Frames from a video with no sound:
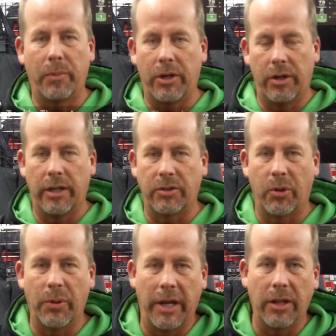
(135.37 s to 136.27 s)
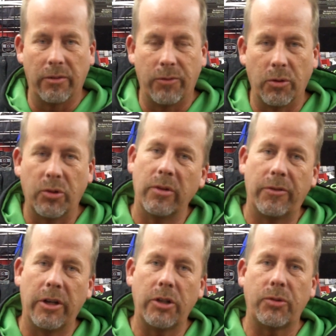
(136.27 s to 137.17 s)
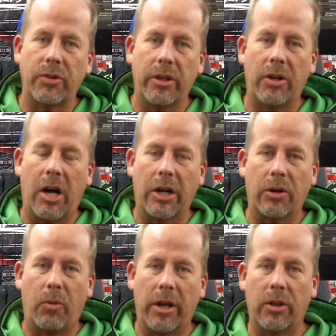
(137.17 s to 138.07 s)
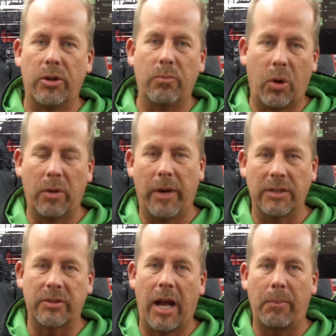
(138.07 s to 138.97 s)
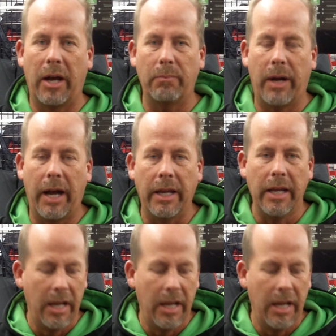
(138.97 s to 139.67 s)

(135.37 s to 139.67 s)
them here at Dakota Angler, folks. So if you're interested in auger and want to learn more about it, stop on by.